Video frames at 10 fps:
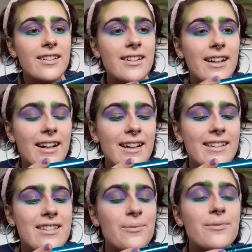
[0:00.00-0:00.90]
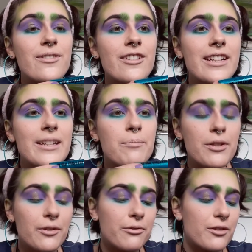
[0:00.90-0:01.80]
It's a really
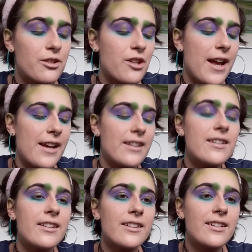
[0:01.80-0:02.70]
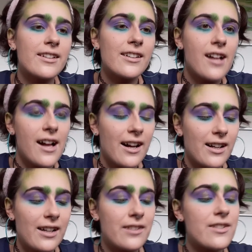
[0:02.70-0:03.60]
beautiful shade,
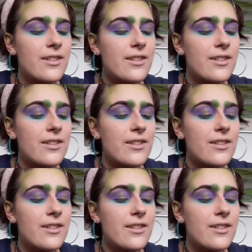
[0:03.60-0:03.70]
and